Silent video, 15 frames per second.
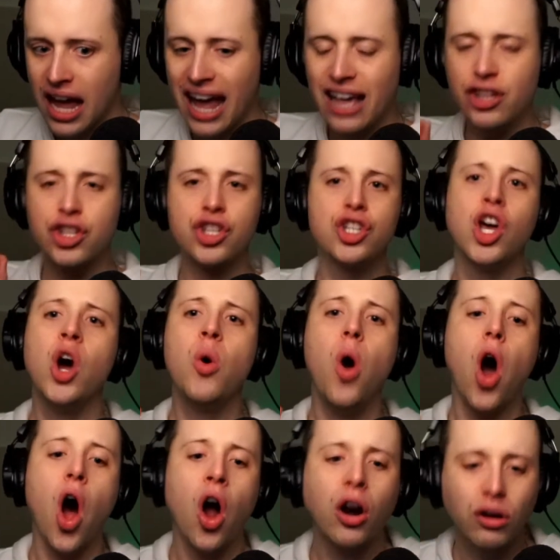is
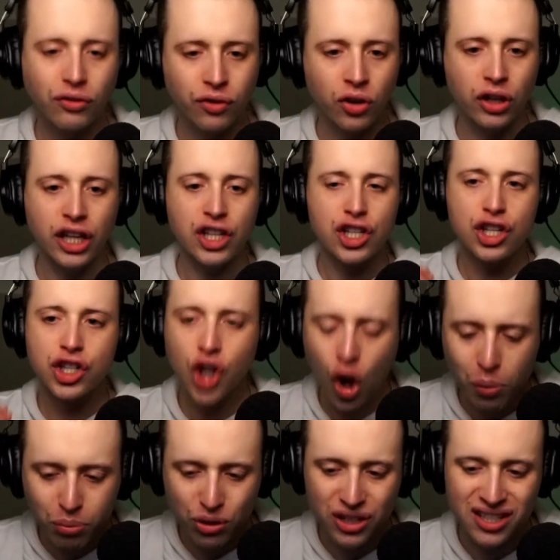so artful, is
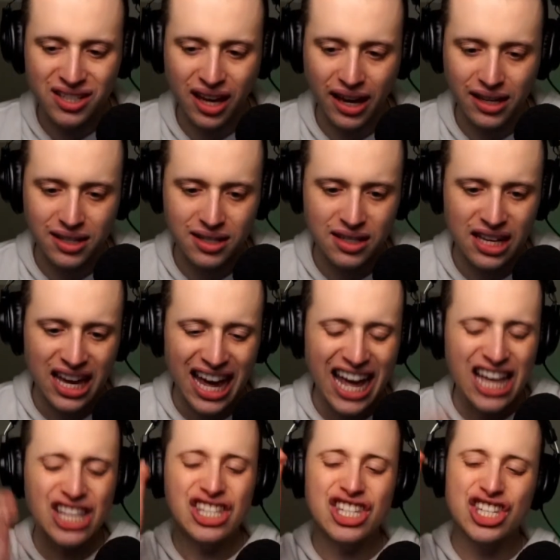so precise,
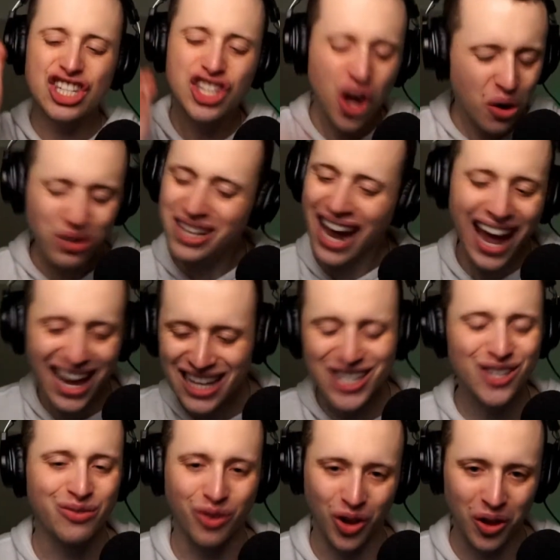is so
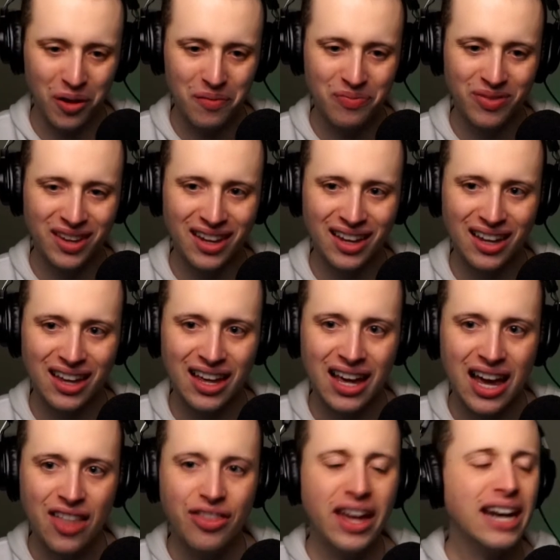tasteful
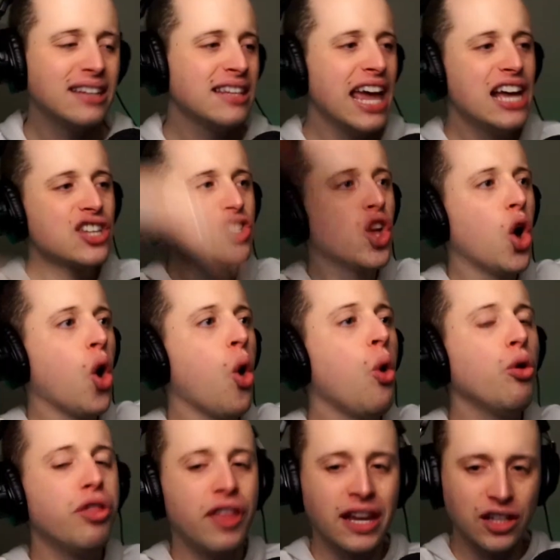that it takes the
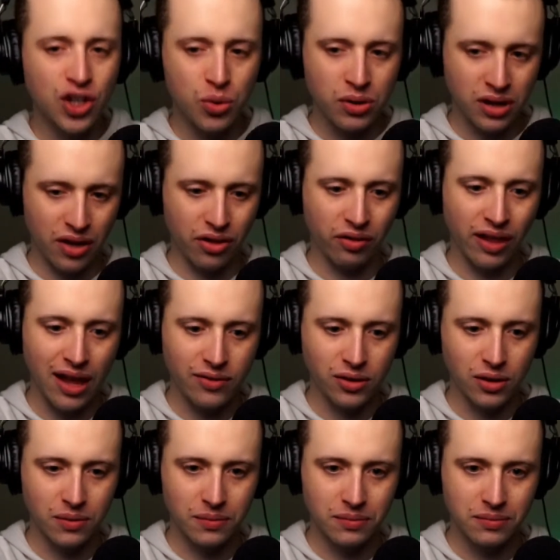whole thing to another
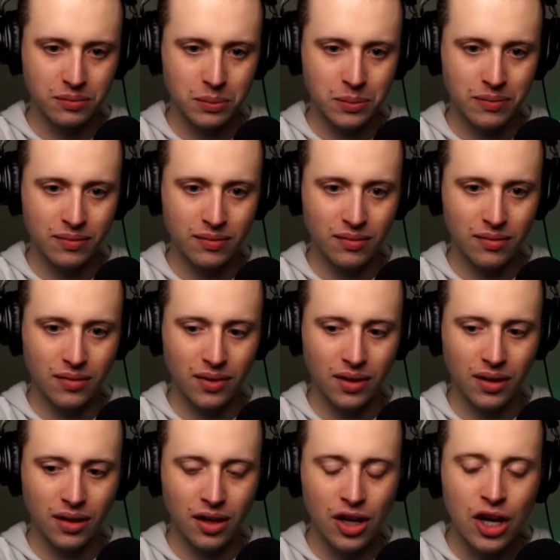level.
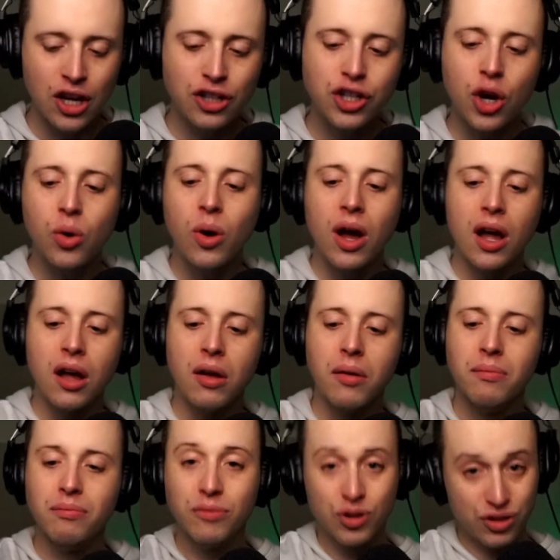So
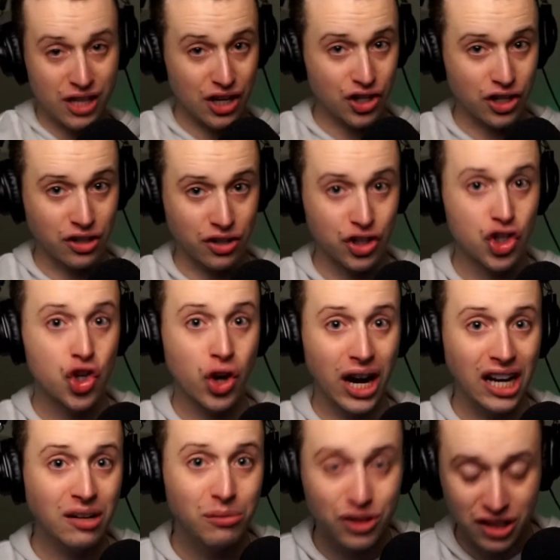musicians,
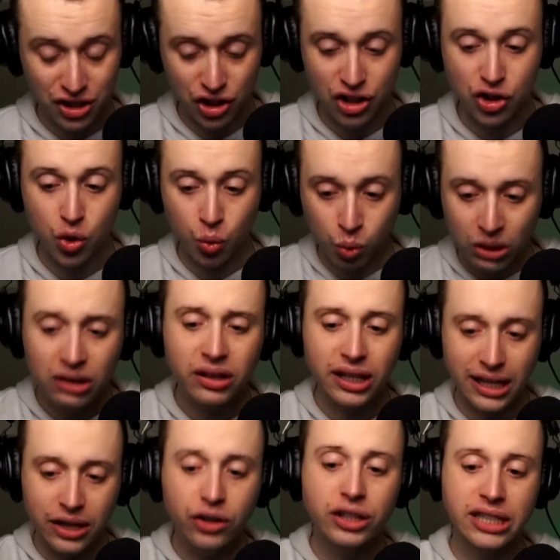trained musicians, will
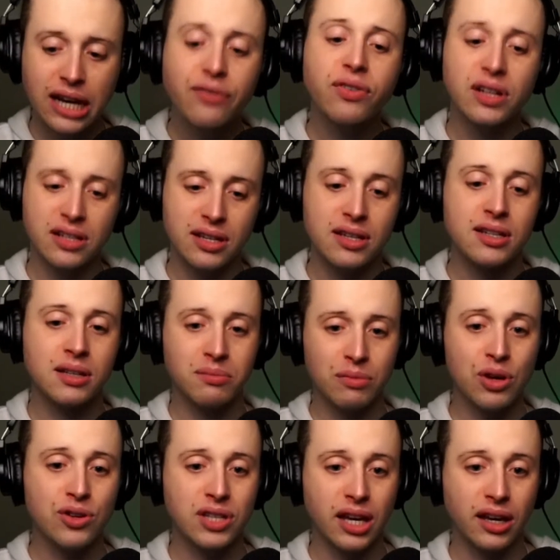hear differences in
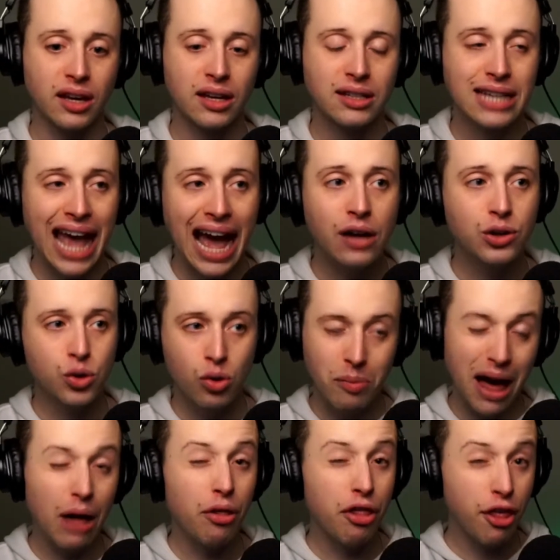music down to
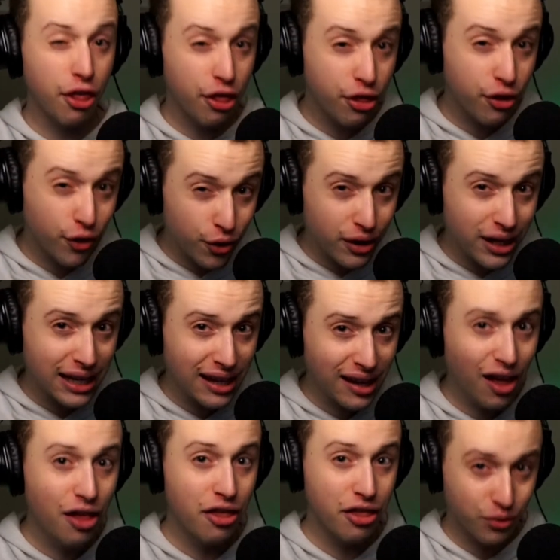about 30
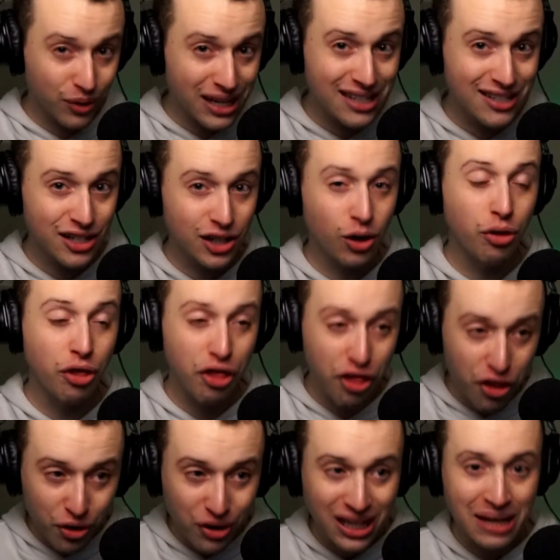
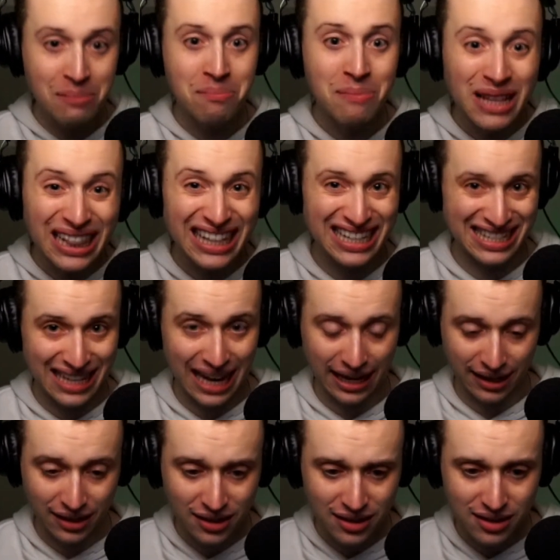
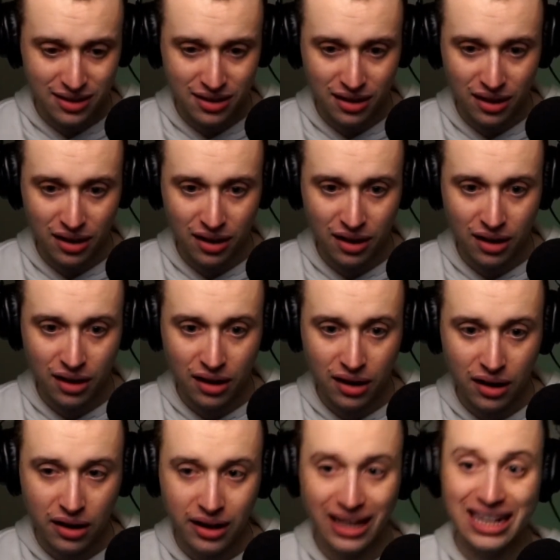milliseconds.
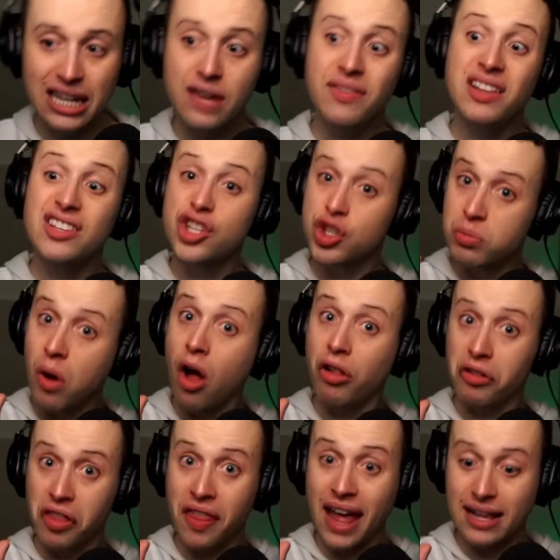And even
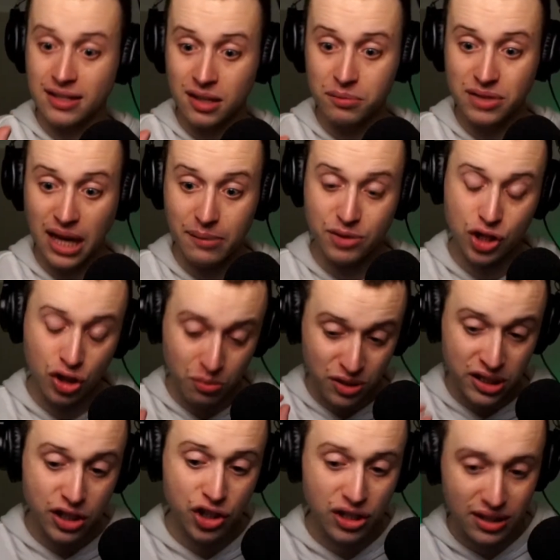smaller than that, sometimes too,
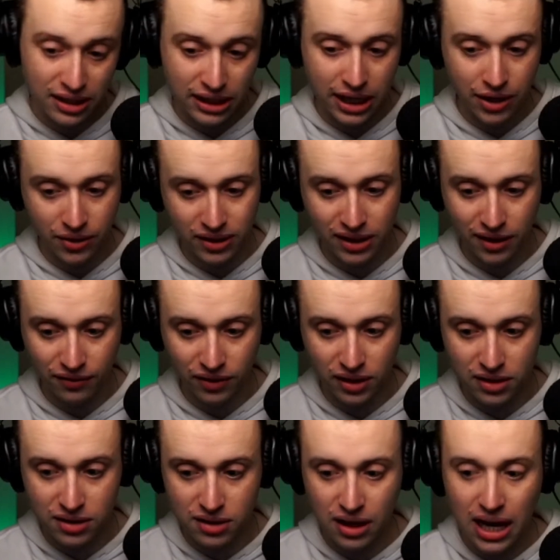musicians can hear a
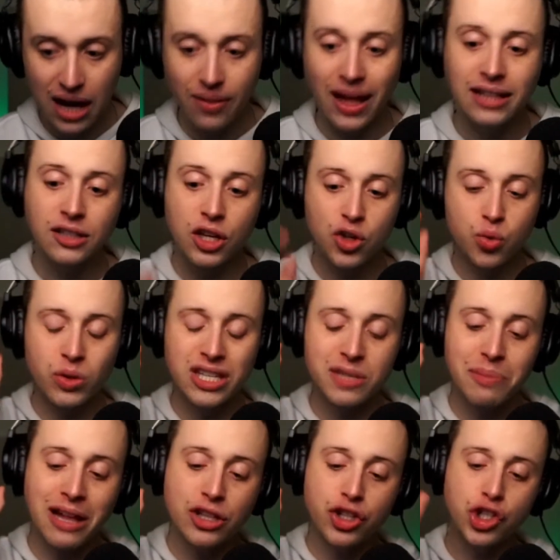difference. That's because we
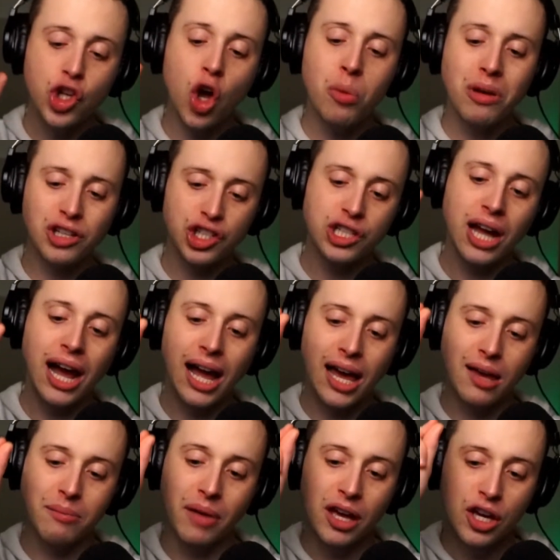spend so much
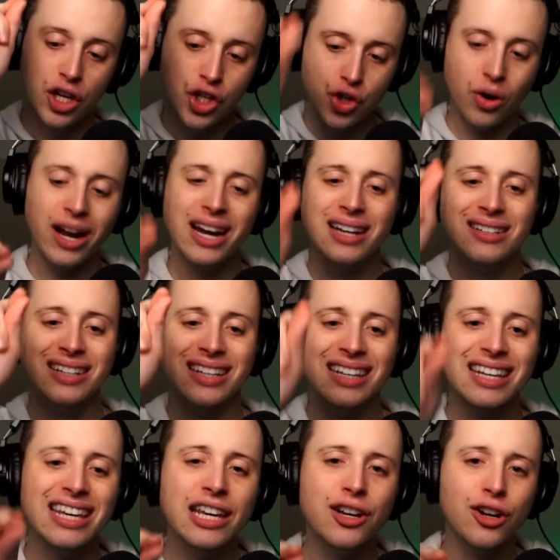time training to
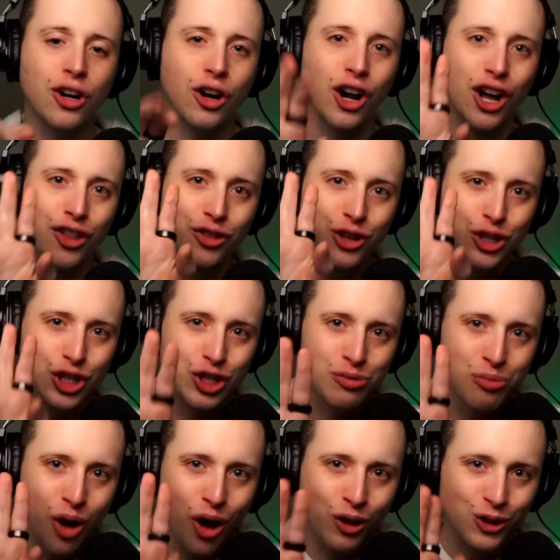hear the
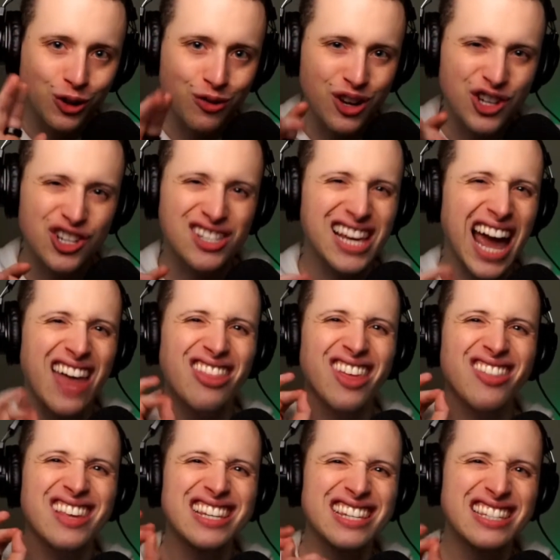small divisions and
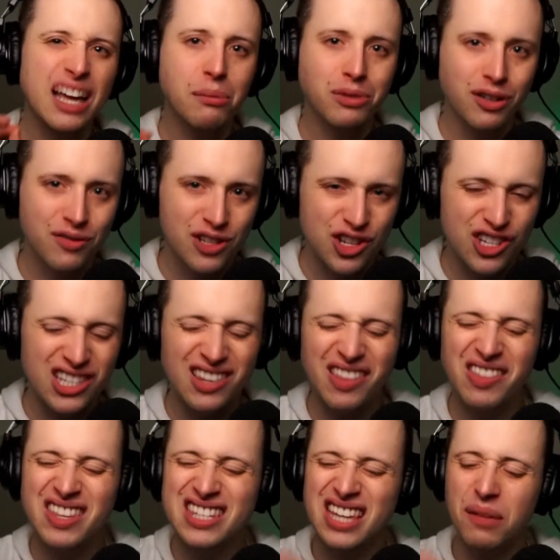then the subdivisions and
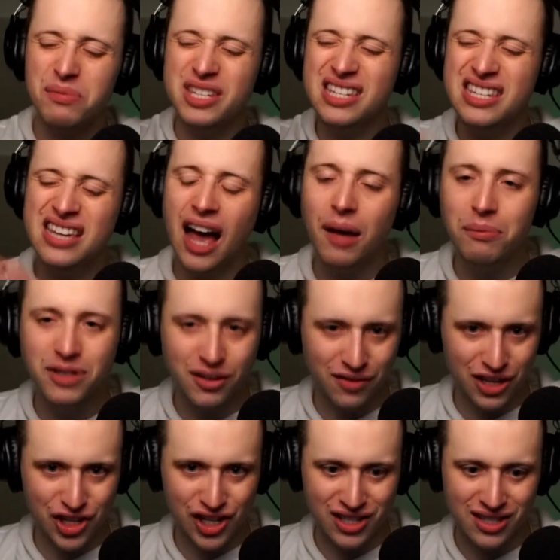then the
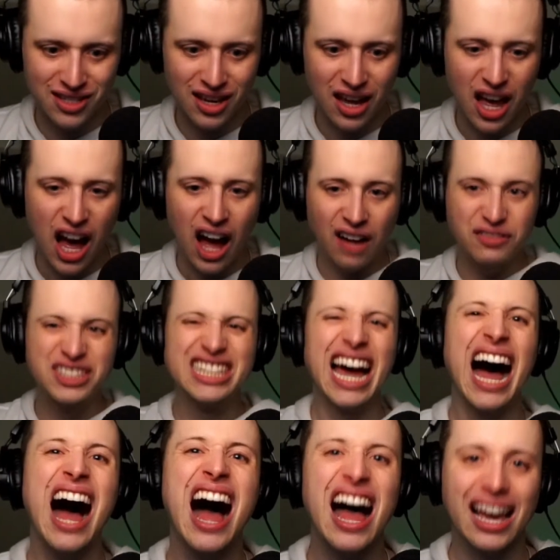subdivisions of
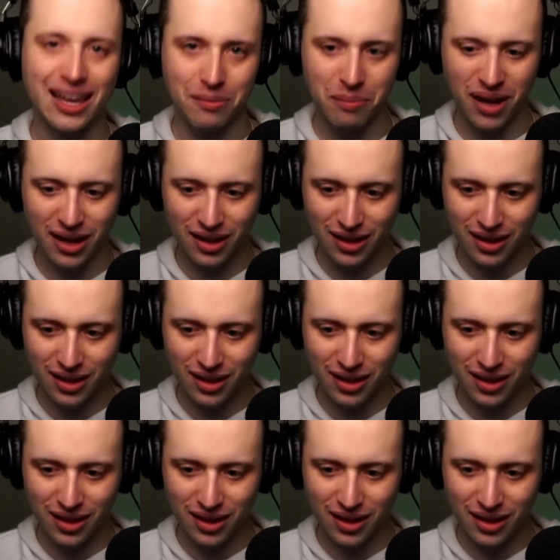time.